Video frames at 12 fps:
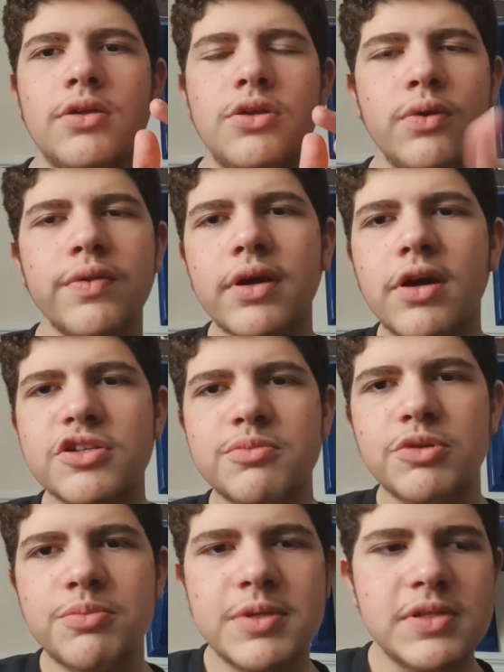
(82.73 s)
you know that
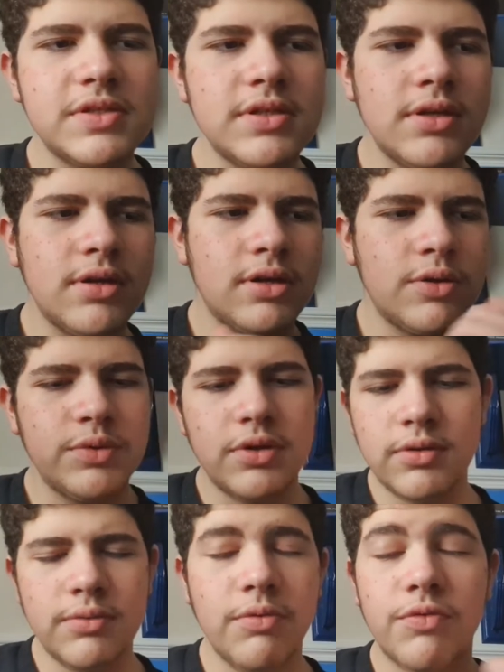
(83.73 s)
customer PC we
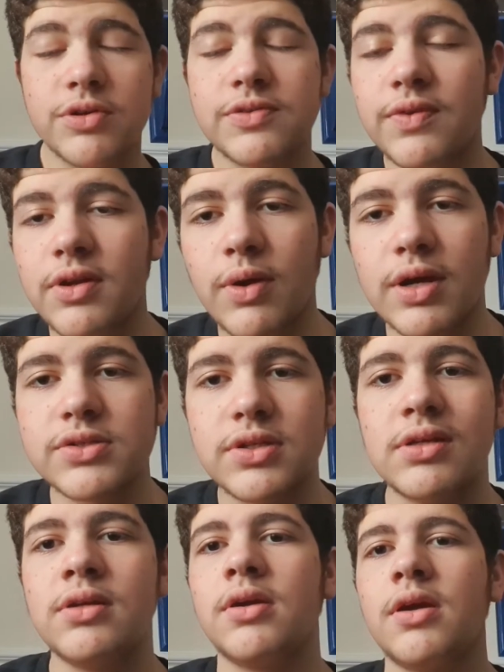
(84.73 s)
done first video
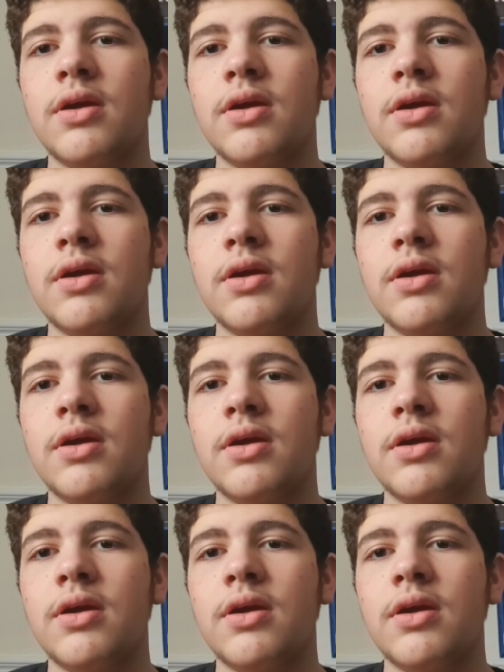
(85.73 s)
actually.